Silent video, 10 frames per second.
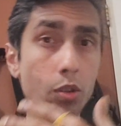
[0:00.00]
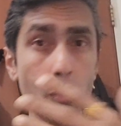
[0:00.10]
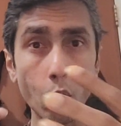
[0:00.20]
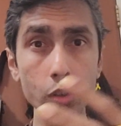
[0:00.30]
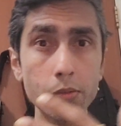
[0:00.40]

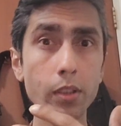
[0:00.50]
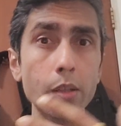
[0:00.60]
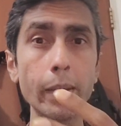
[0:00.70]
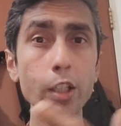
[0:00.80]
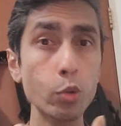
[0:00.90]
course of the
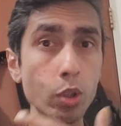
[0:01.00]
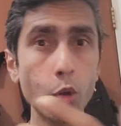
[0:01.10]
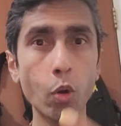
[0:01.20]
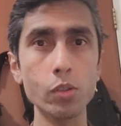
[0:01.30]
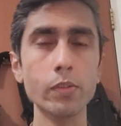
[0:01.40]
debate, through the
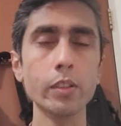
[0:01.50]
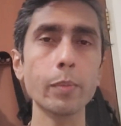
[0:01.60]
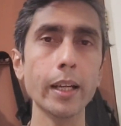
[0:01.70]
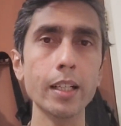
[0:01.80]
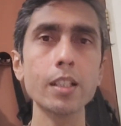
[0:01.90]
course of the
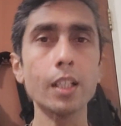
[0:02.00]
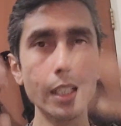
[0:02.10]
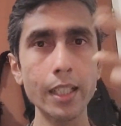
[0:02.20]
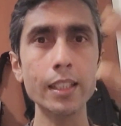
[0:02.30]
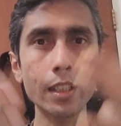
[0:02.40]
debate,
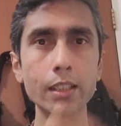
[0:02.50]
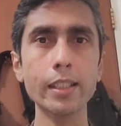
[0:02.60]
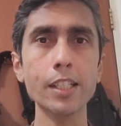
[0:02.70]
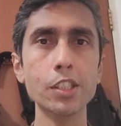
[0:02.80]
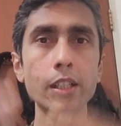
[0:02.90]
in that
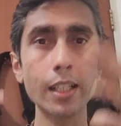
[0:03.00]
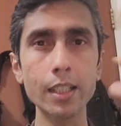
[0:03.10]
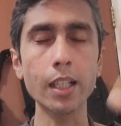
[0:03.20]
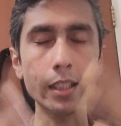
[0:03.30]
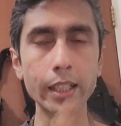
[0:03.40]
contention,
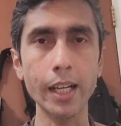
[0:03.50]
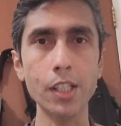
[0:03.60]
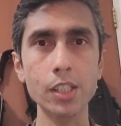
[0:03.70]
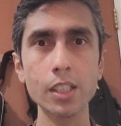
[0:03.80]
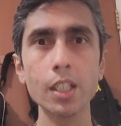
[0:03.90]
in that clash.
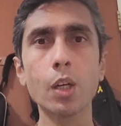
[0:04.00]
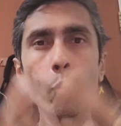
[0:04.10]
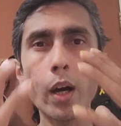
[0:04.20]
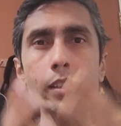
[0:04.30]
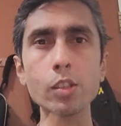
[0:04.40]

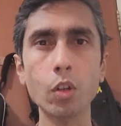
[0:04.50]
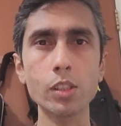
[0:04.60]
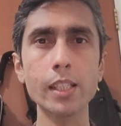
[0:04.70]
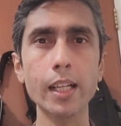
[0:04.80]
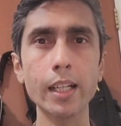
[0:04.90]
Why is it not
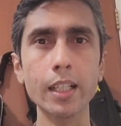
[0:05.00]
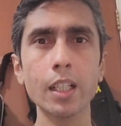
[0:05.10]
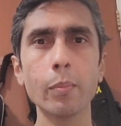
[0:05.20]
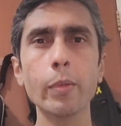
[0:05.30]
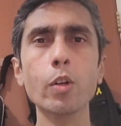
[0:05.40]
standing?
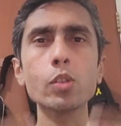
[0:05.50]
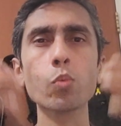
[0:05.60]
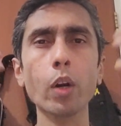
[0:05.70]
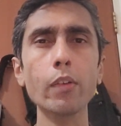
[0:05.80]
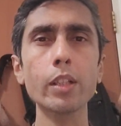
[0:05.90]
Because
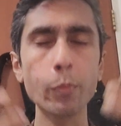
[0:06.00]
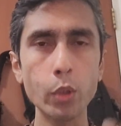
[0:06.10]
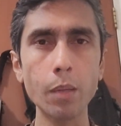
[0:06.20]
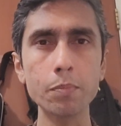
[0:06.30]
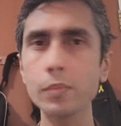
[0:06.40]
whatever they
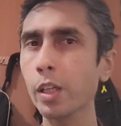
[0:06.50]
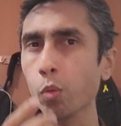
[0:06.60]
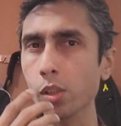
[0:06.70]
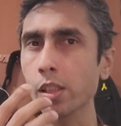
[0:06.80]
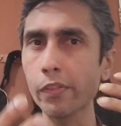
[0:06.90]
put up, it
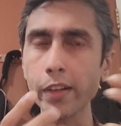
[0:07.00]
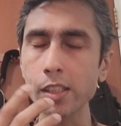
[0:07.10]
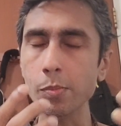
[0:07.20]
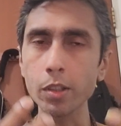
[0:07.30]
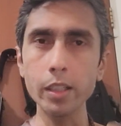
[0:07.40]
wasn't
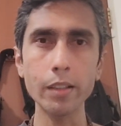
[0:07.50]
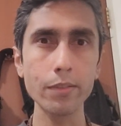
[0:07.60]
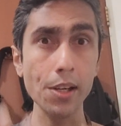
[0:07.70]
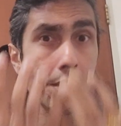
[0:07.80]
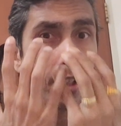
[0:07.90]
defensible enough.
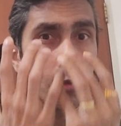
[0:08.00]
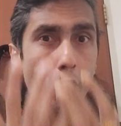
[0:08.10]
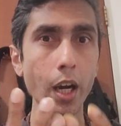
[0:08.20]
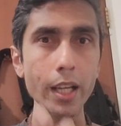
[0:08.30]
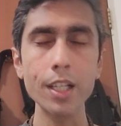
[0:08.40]

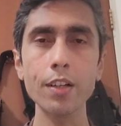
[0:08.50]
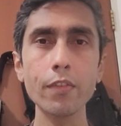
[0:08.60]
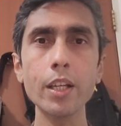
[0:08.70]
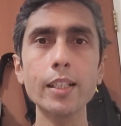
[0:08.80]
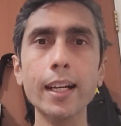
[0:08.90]
Why?
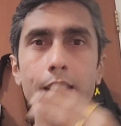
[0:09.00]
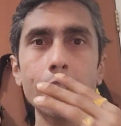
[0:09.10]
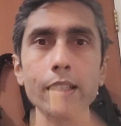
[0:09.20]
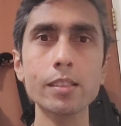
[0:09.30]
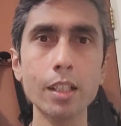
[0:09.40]
We attacked
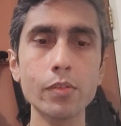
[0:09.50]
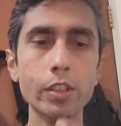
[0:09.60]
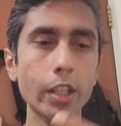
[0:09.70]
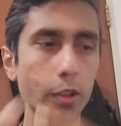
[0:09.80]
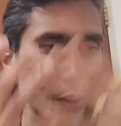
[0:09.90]
it as such, we
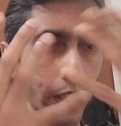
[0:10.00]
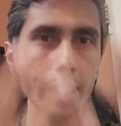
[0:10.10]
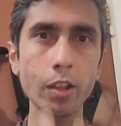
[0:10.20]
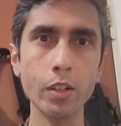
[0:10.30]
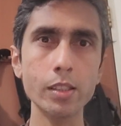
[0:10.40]
tried to take
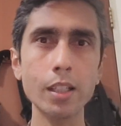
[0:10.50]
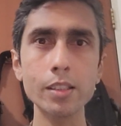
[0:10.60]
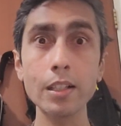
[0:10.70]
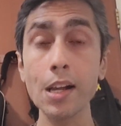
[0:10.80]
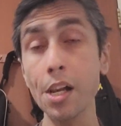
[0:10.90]
it down as such,
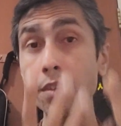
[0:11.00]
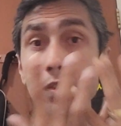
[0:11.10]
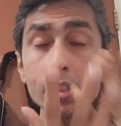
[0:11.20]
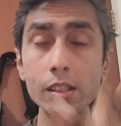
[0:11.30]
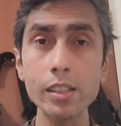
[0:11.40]
and
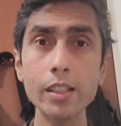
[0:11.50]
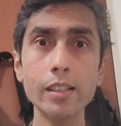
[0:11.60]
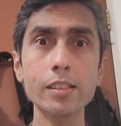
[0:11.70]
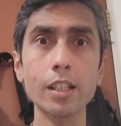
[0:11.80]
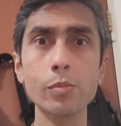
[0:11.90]
we succeeded
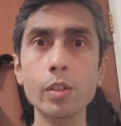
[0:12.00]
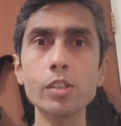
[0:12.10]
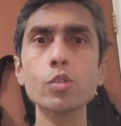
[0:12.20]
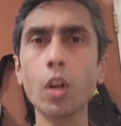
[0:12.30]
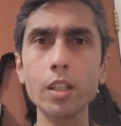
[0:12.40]
as such
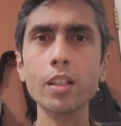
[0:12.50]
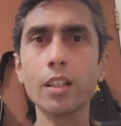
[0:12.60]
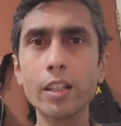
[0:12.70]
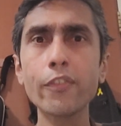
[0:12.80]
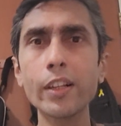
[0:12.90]
because it's not
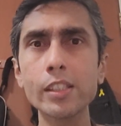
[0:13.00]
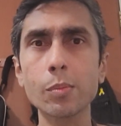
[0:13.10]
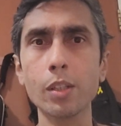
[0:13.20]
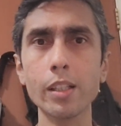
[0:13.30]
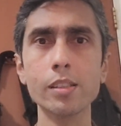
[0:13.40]

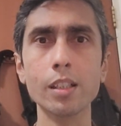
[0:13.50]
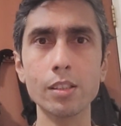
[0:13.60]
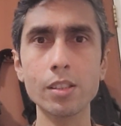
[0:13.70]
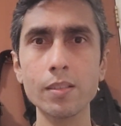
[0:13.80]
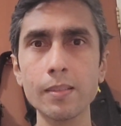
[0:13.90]
defensible as such.